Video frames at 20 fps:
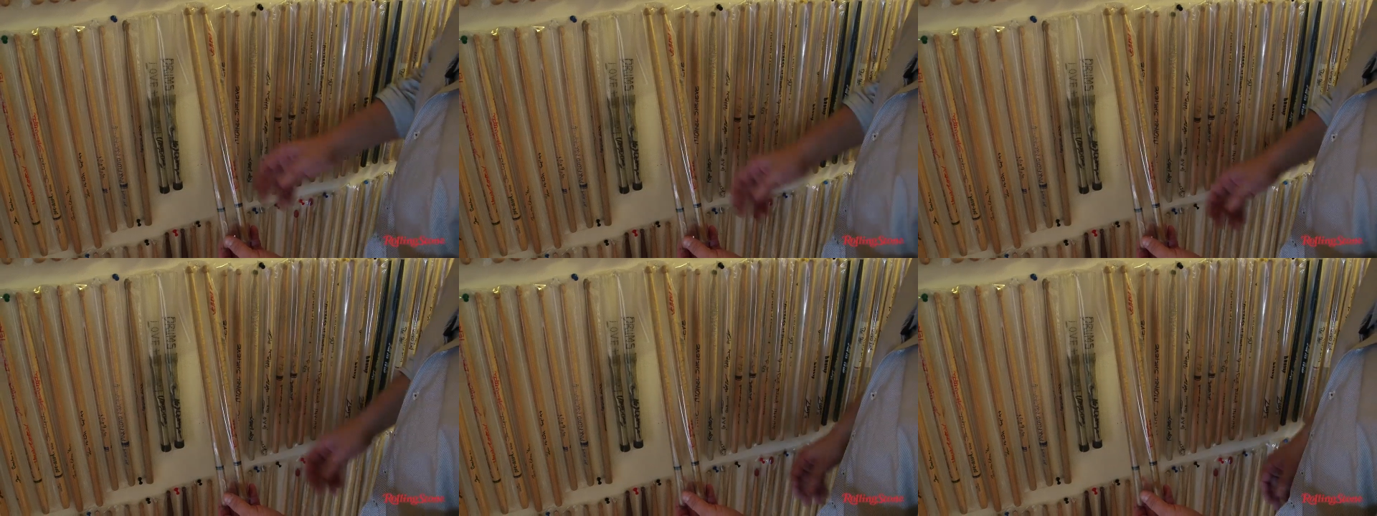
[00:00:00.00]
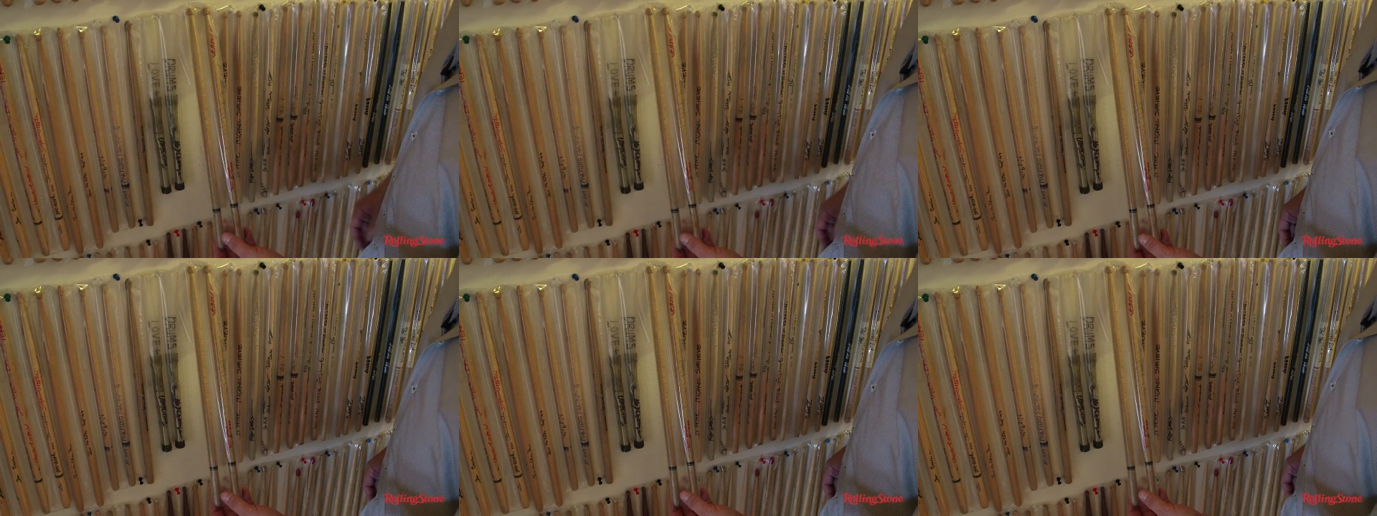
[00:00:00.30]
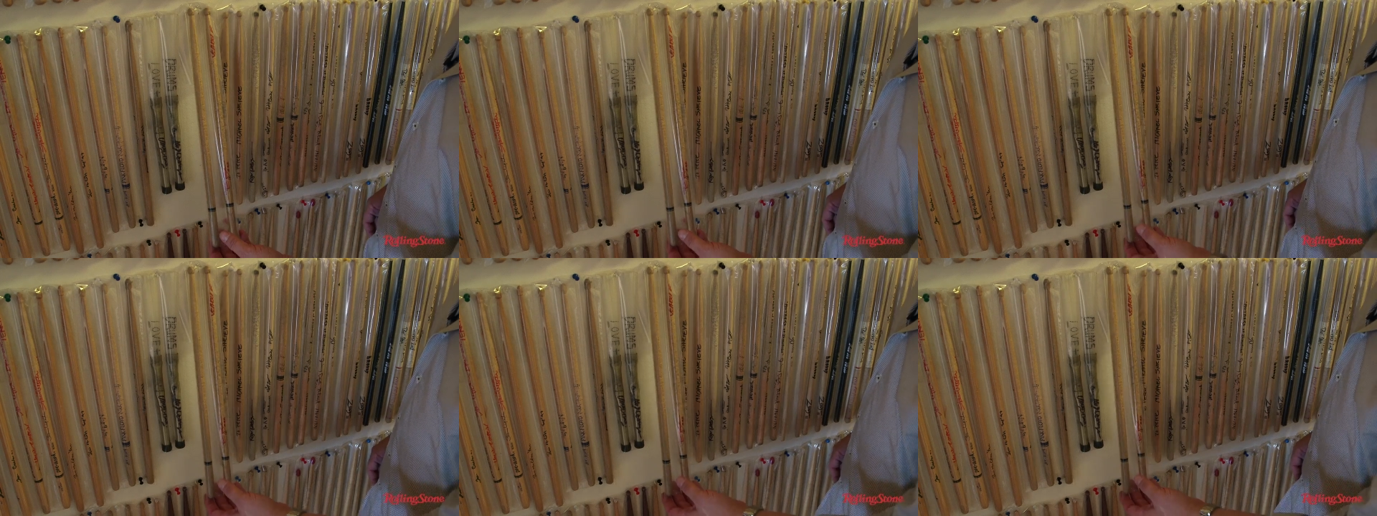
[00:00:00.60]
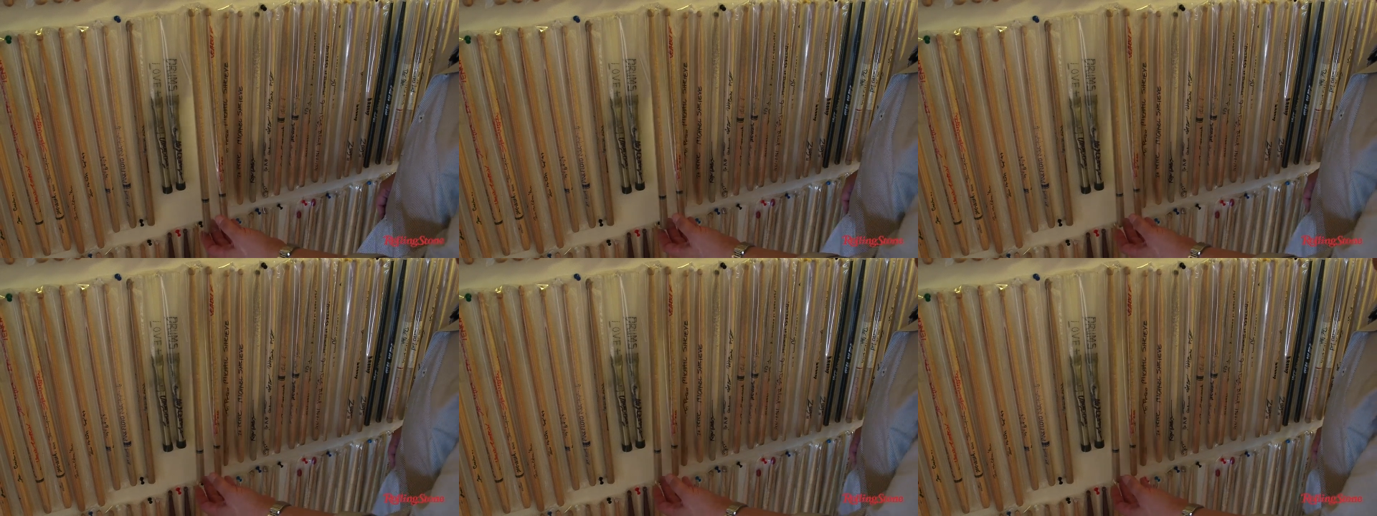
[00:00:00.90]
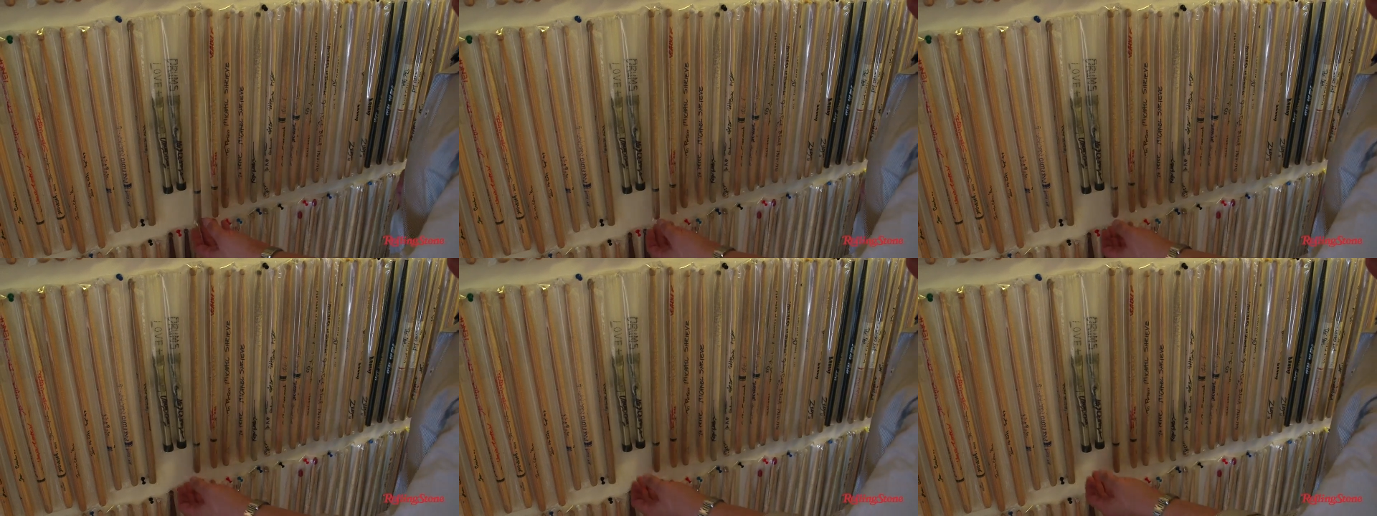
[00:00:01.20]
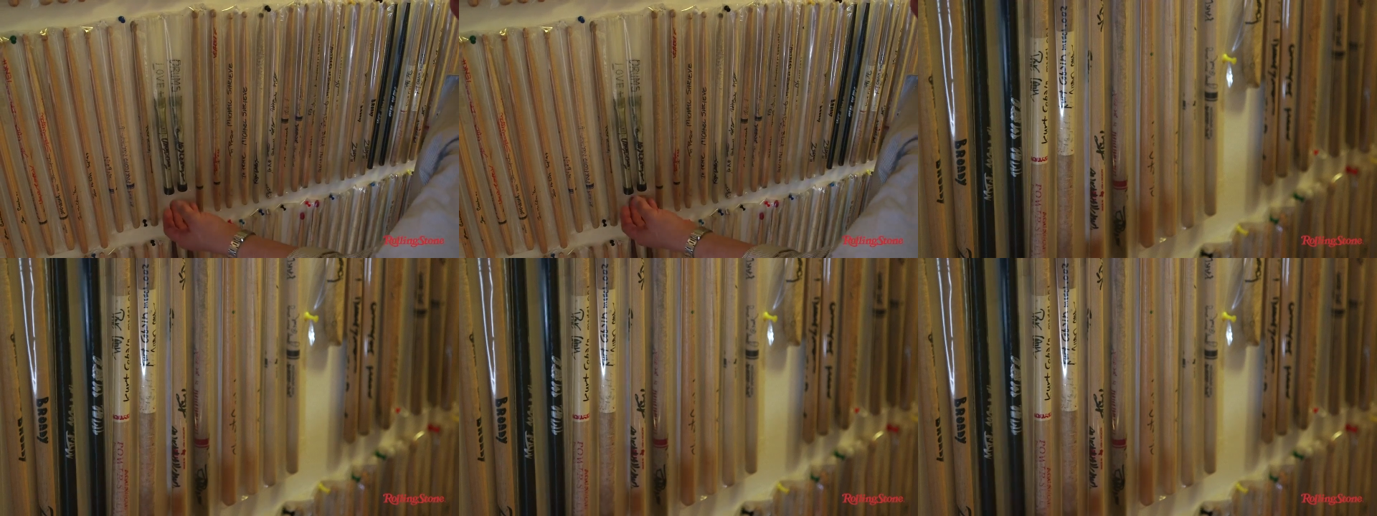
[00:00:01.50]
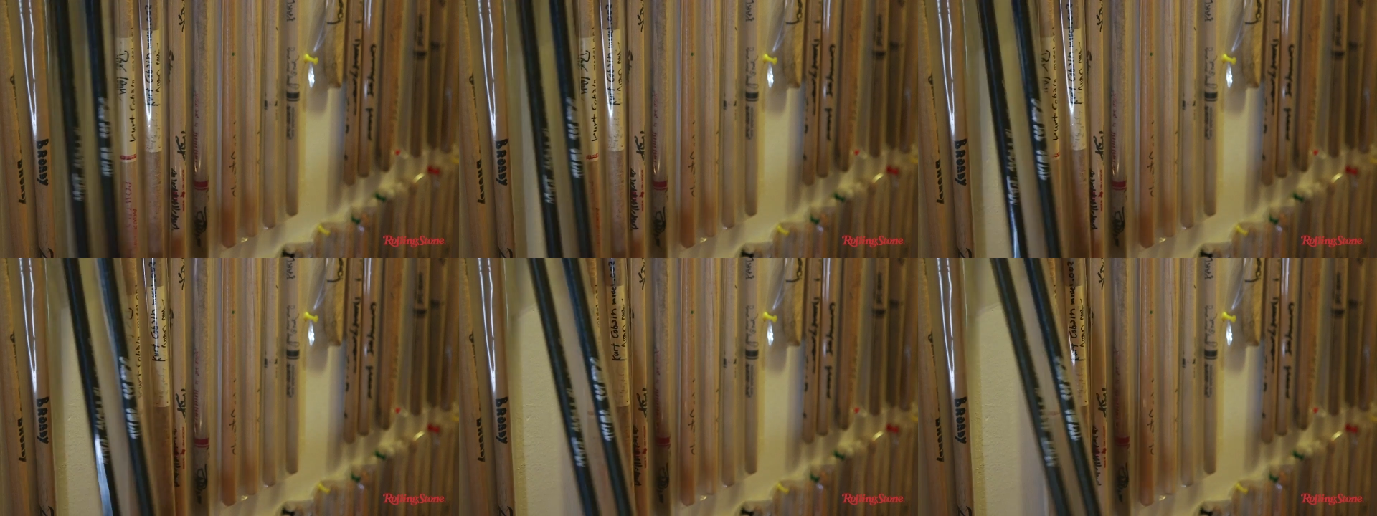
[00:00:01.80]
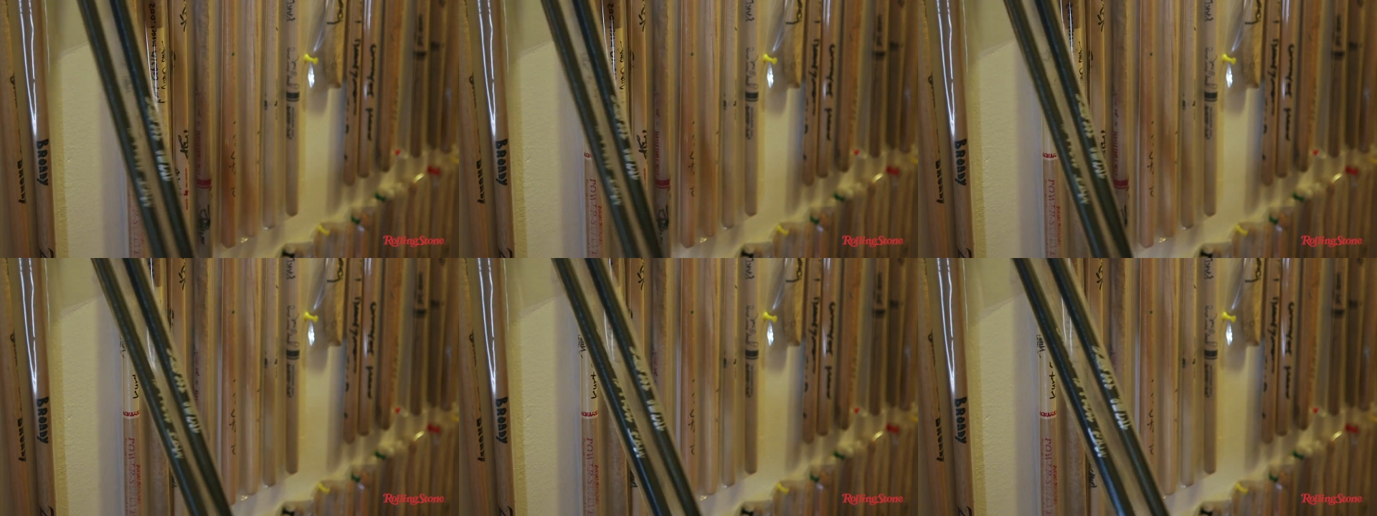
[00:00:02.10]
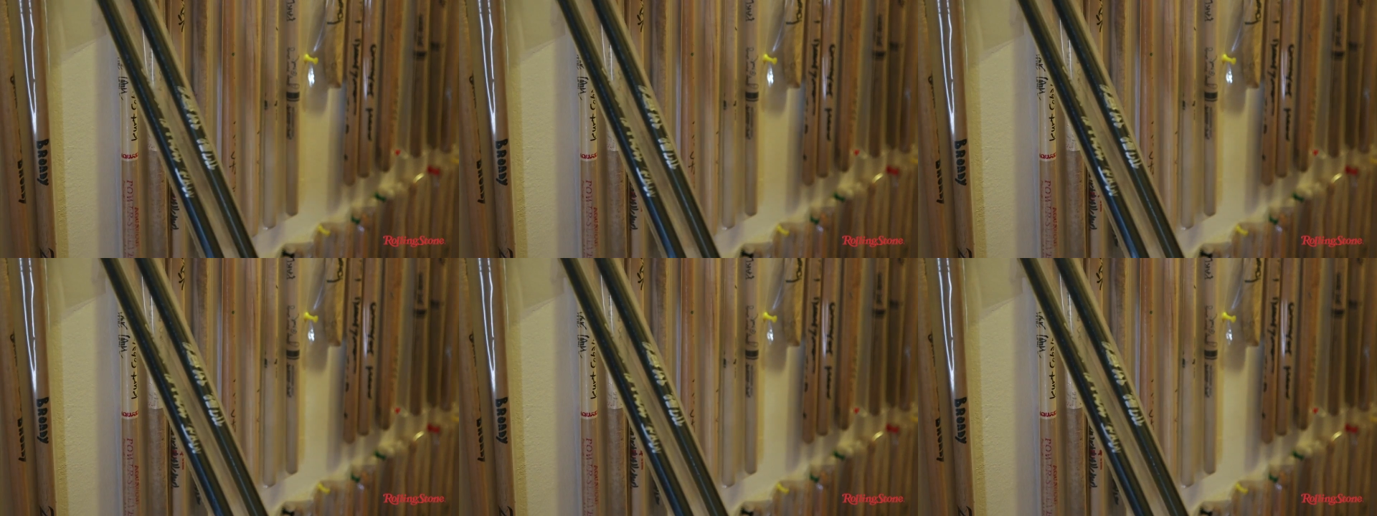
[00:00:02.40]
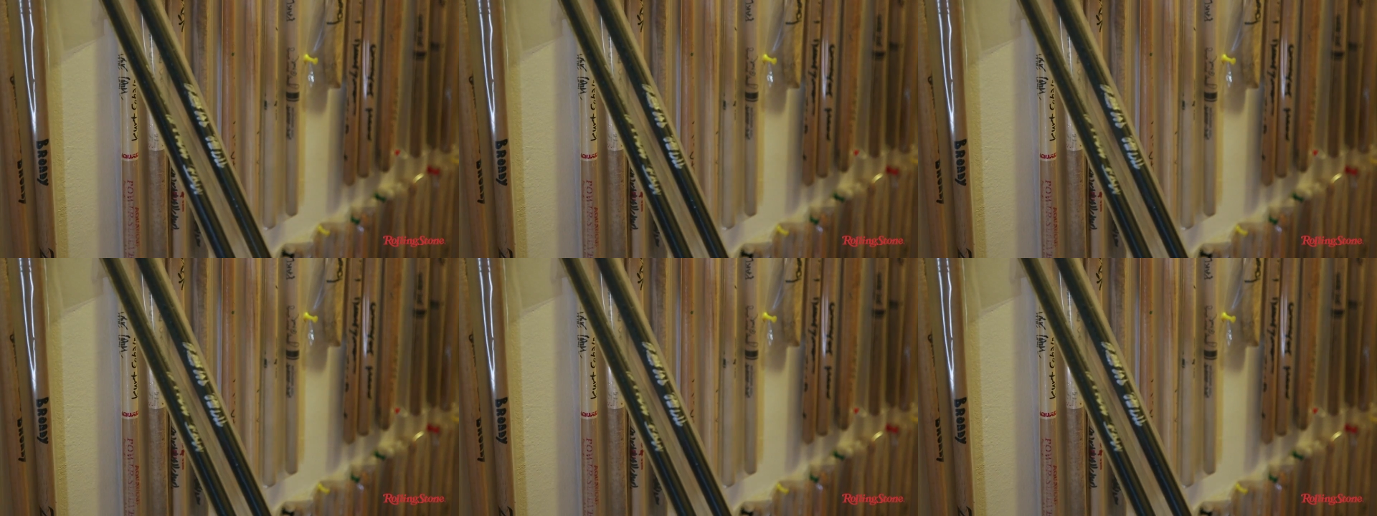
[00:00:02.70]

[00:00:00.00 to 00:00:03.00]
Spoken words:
No face is visible, so there are no lips to read.